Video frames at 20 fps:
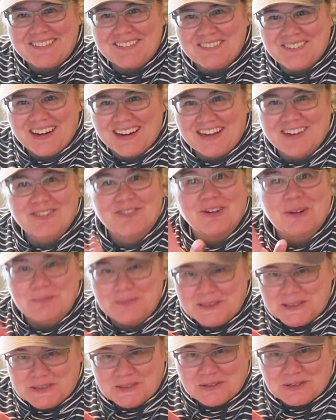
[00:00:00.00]
friend from
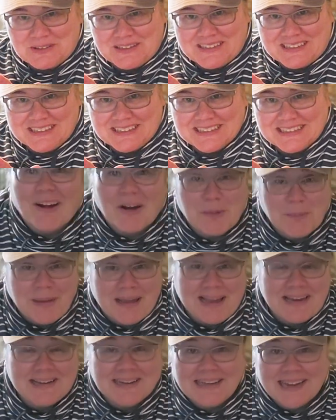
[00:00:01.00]
Detroit. Our
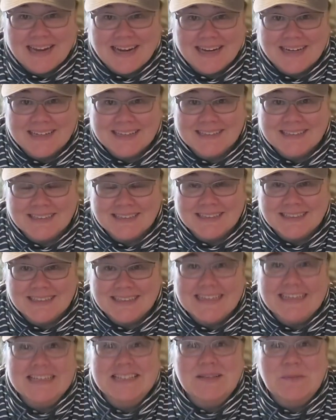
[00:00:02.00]
main character
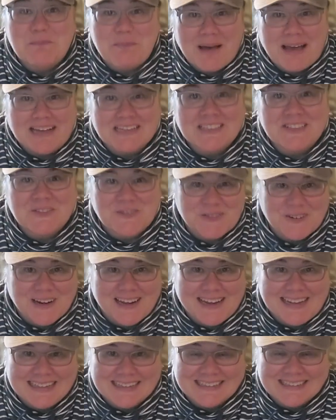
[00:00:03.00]
is best
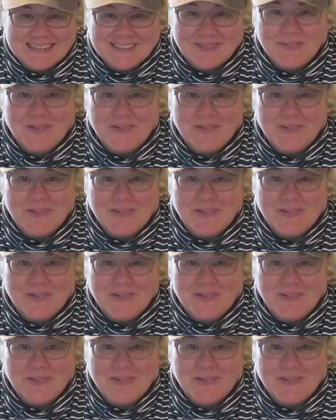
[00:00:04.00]
friends